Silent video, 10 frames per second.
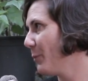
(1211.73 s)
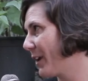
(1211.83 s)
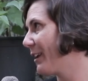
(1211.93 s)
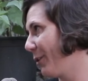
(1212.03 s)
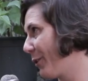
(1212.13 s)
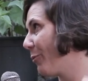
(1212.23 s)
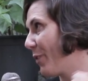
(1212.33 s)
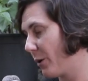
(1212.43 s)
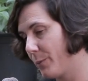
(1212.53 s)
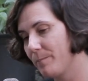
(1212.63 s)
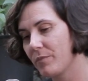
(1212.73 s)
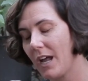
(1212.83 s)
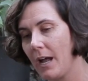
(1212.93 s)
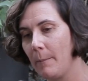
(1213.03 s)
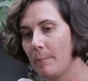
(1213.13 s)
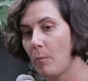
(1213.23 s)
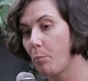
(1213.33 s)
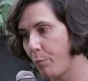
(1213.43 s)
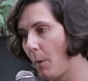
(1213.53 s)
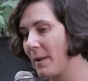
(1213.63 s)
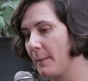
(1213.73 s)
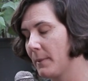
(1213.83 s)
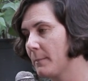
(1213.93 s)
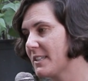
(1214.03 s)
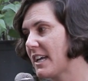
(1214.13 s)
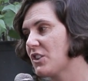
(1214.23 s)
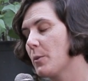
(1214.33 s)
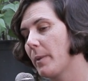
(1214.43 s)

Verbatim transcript: We're going to look at real um, proper implementation.